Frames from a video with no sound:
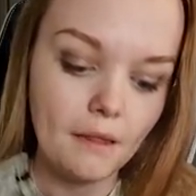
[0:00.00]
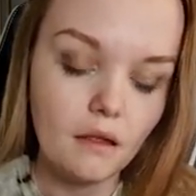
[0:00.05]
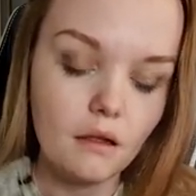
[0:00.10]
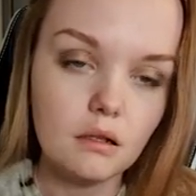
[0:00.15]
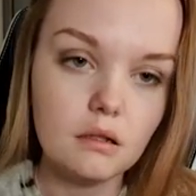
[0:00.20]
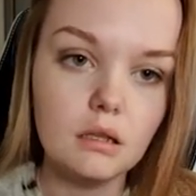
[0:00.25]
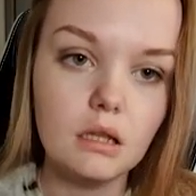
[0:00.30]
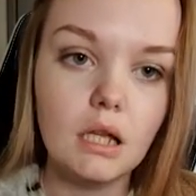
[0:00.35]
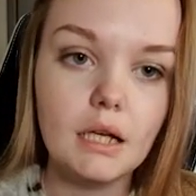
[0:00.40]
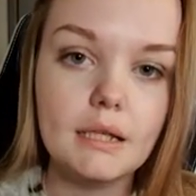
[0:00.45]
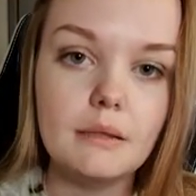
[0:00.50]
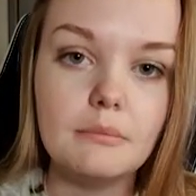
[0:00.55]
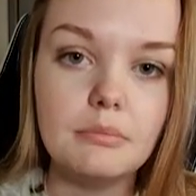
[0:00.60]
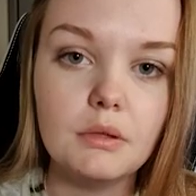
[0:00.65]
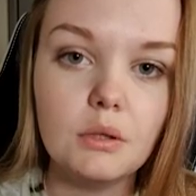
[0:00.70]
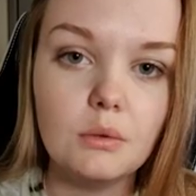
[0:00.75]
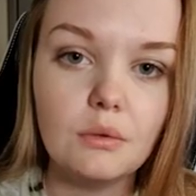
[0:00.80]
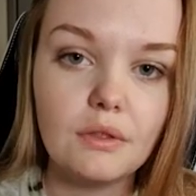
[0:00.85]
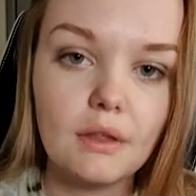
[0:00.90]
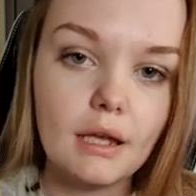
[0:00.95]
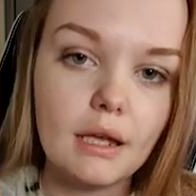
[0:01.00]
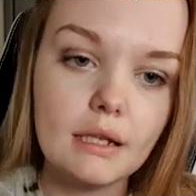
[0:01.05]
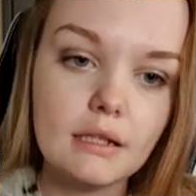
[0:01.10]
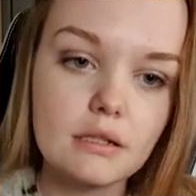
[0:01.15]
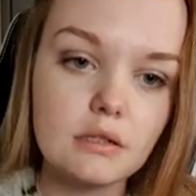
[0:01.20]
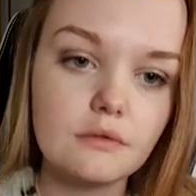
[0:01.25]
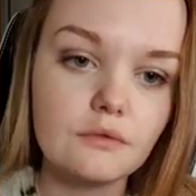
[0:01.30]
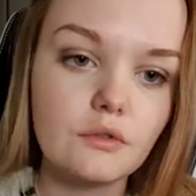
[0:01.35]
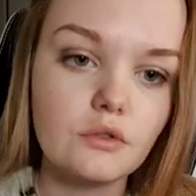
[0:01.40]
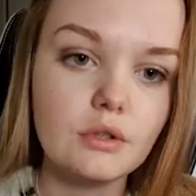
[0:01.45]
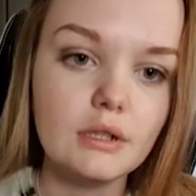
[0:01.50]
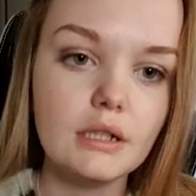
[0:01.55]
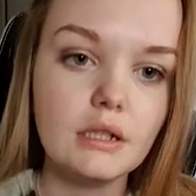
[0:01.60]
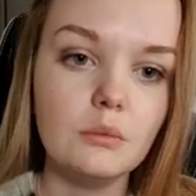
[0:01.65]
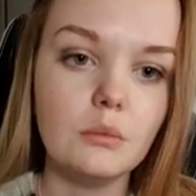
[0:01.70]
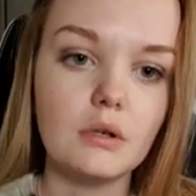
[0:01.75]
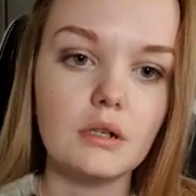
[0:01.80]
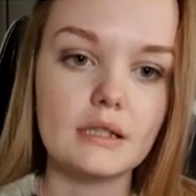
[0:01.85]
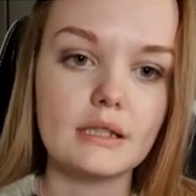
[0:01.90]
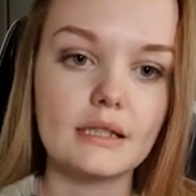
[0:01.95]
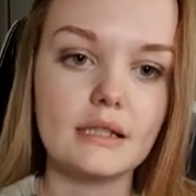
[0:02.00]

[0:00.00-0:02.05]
light blue with a hint of green, whereas